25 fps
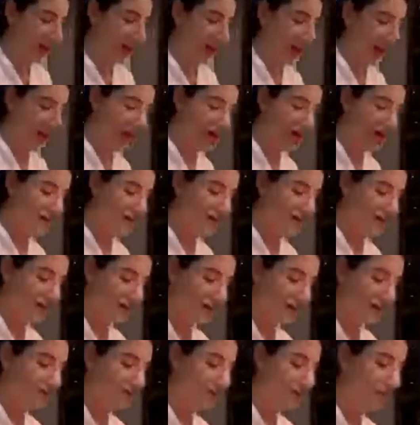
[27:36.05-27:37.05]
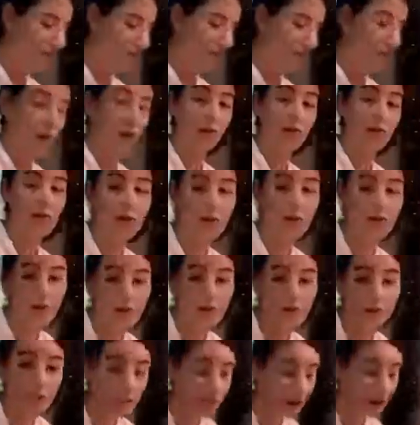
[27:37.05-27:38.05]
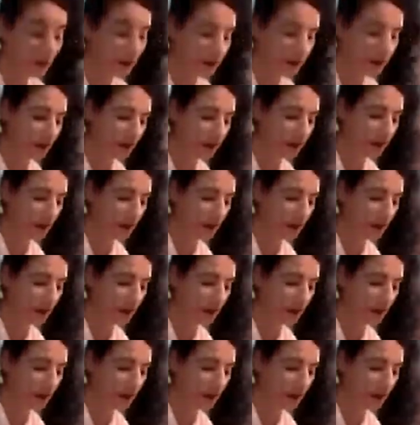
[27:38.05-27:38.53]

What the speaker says: And you also feel a sense of